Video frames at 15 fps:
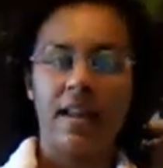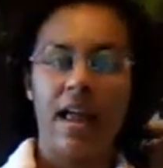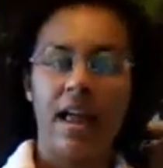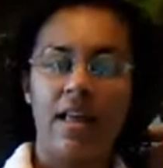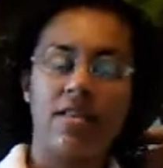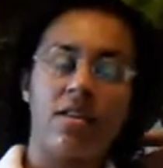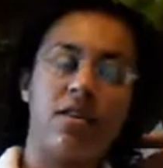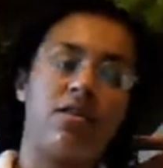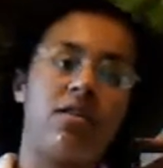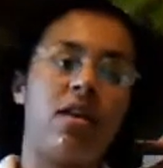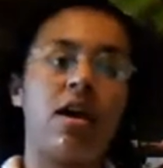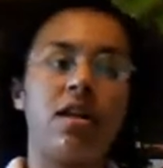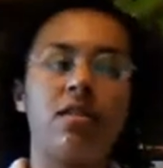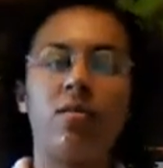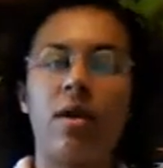And there's a
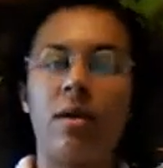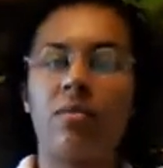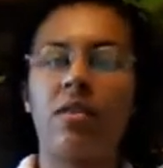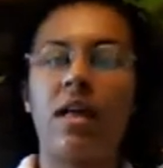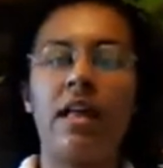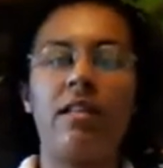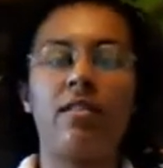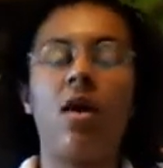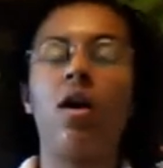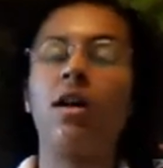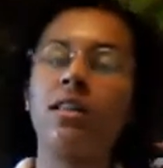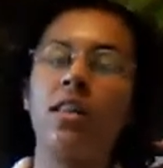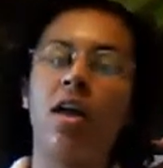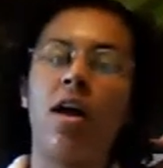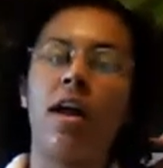lot of websites
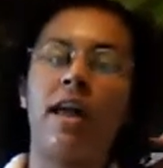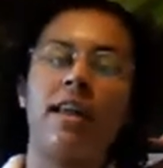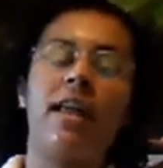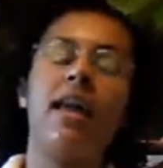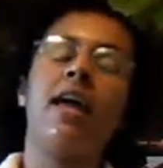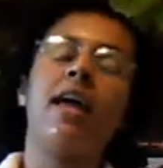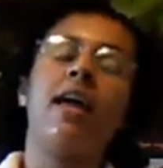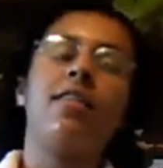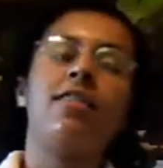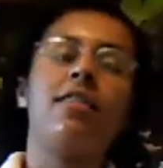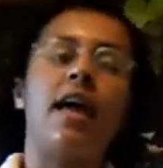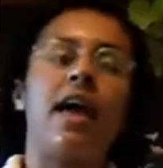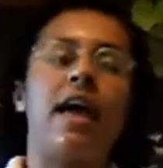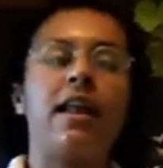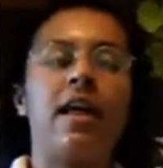online
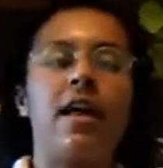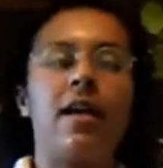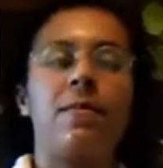that